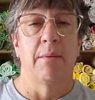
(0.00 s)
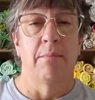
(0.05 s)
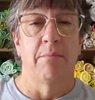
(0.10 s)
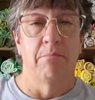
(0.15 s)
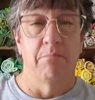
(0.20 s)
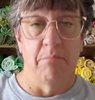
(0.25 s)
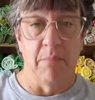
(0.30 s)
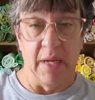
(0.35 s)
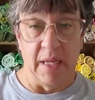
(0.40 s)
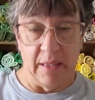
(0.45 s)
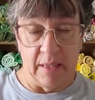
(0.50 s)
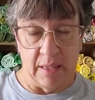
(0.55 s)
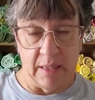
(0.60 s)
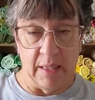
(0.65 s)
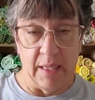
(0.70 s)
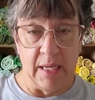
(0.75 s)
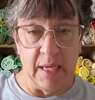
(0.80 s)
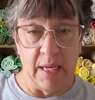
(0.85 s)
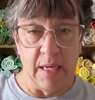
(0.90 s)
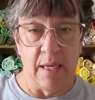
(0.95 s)

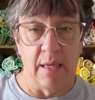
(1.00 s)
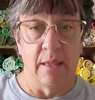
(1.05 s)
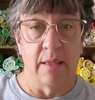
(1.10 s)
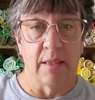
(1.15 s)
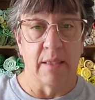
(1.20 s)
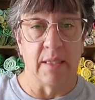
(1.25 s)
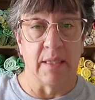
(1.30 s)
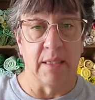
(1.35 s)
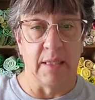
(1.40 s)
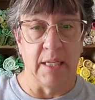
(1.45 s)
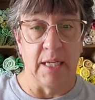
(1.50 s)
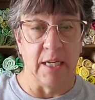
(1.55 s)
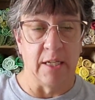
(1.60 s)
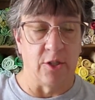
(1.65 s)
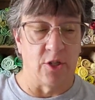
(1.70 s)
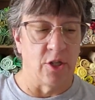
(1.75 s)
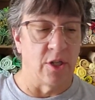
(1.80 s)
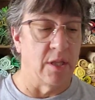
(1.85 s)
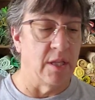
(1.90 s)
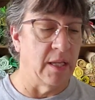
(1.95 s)
monthly
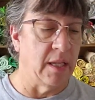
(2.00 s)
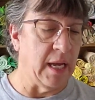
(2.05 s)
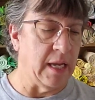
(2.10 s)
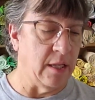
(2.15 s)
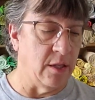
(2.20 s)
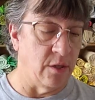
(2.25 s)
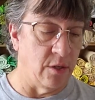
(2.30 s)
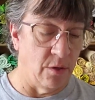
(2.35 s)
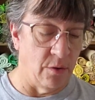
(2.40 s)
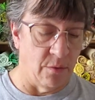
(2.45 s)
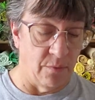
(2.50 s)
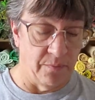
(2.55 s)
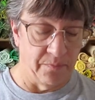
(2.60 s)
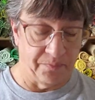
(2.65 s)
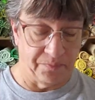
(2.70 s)
stitch that I do.